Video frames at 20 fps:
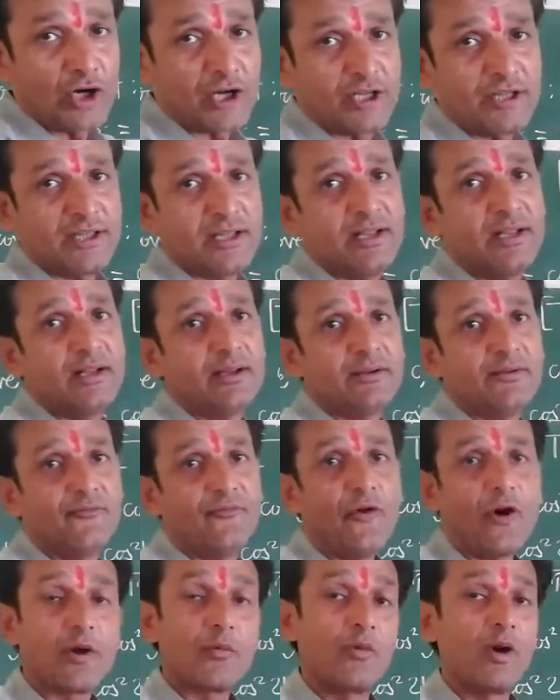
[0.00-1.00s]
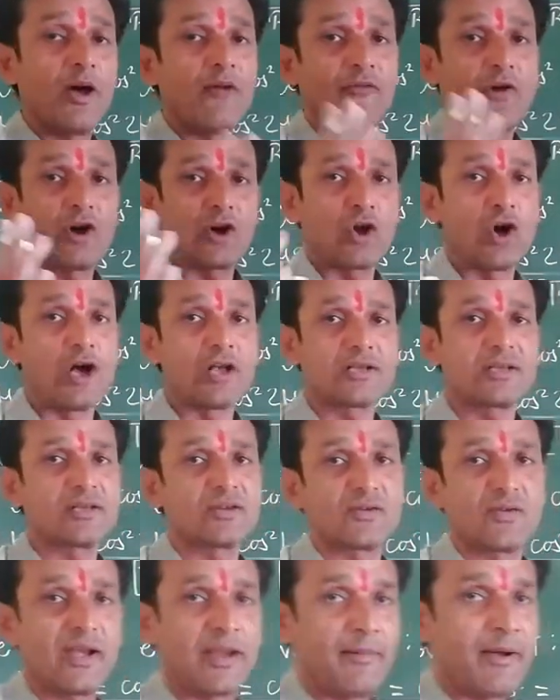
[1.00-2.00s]
the formula for cos
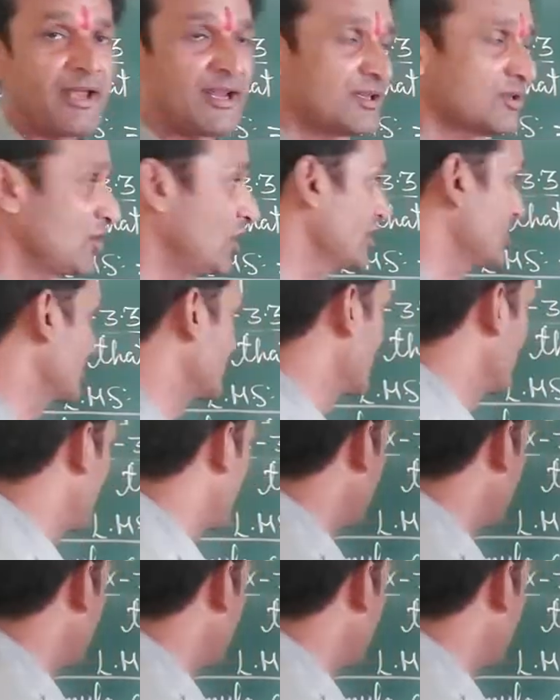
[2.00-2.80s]
square A minus cos square B.